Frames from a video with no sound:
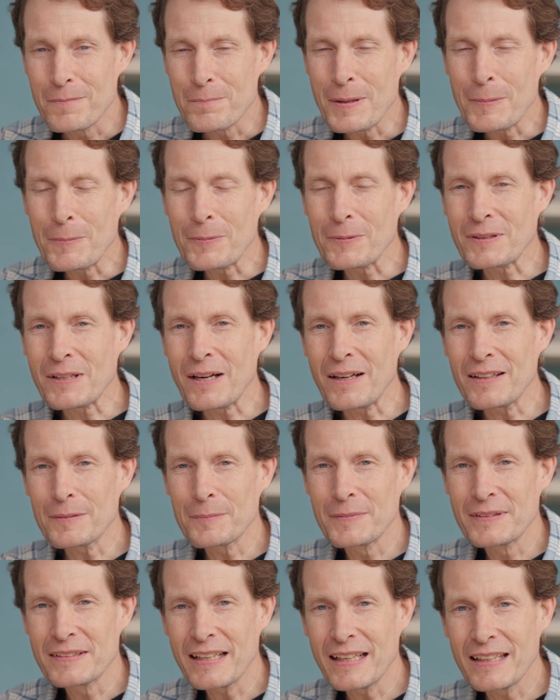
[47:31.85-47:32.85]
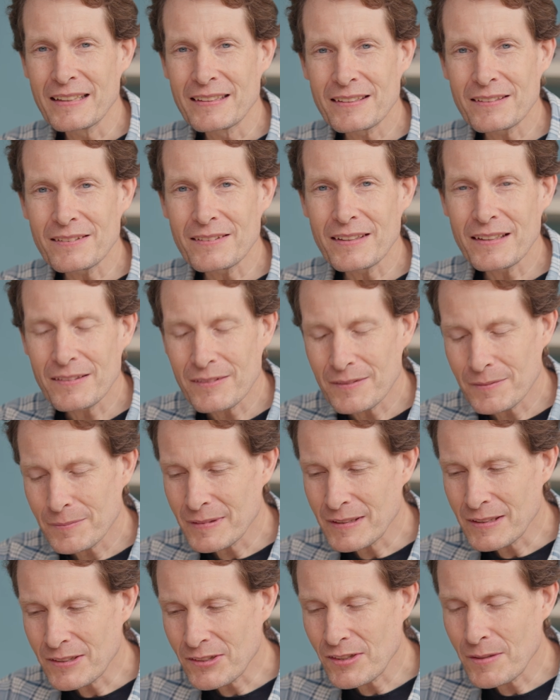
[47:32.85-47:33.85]
people would call up and say, so I'm
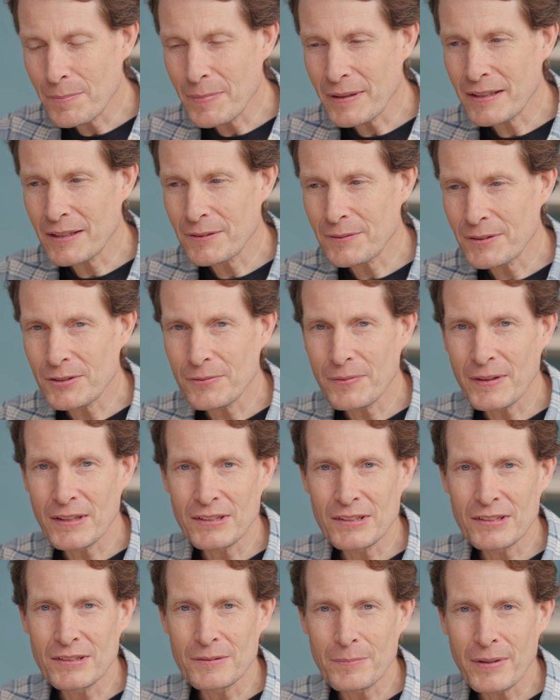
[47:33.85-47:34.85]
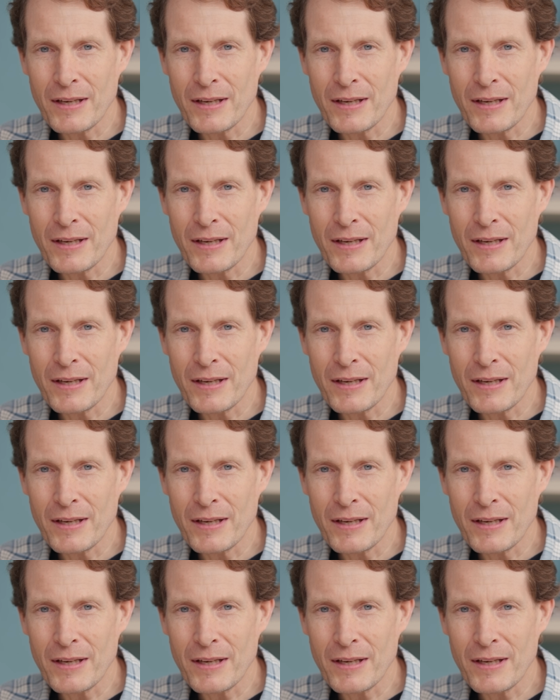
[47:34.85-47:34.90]
interested in making a reservation.